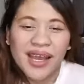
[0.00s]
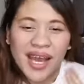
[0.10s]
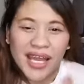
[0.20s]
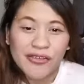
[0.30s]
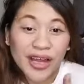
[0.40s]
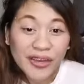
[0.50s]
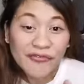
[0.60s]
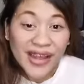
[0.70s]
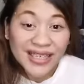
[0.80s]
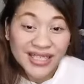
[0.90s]
anong
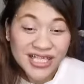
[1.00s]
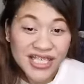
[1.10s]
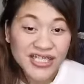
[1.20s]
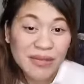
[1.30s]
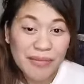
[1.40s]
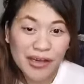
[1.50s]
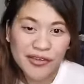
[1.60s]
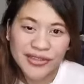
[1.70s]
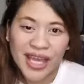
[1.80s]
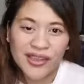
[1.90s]
advantages ang
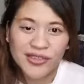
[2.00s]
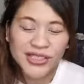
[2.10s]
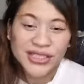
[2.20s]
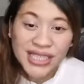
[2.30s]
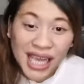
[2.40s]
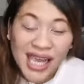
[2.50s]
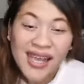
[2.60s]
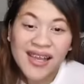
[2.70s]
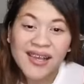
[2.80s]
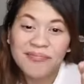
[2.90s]
meron tayo sa
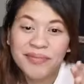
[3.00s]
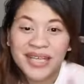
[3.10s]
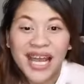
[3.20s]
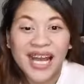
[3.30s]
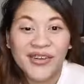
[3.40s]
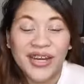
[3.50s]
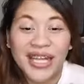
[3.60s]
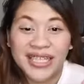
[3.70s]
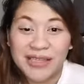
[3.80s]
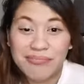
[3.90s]
pagkakaroon
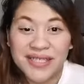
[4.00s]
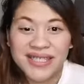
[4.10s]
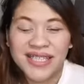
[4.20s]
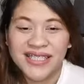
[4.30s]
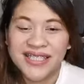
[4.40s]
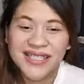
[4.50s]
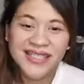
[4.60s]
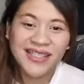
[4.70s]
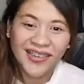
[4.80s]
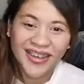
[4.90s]
natin ng business.
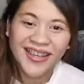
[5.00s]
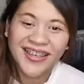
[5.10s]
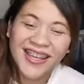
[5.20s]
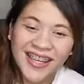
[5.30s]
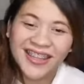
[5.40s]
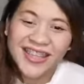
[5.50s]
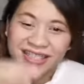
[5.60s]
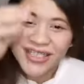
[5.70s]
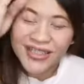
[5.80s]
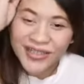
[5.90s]
Okay?
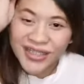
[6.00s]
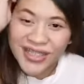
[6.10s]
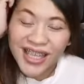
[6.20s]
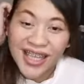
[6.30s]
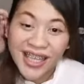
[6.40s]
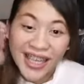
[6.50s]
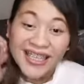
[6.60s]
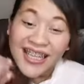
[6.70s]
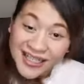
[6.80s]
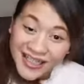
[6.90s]
This is a good
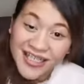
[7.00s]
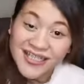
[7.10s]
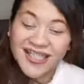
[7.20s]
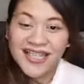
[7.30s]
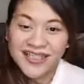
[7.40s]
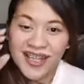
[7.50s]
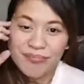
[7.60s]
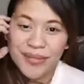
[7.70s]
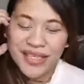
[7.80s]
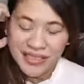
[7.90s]
and interesting
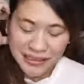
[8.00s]
topic.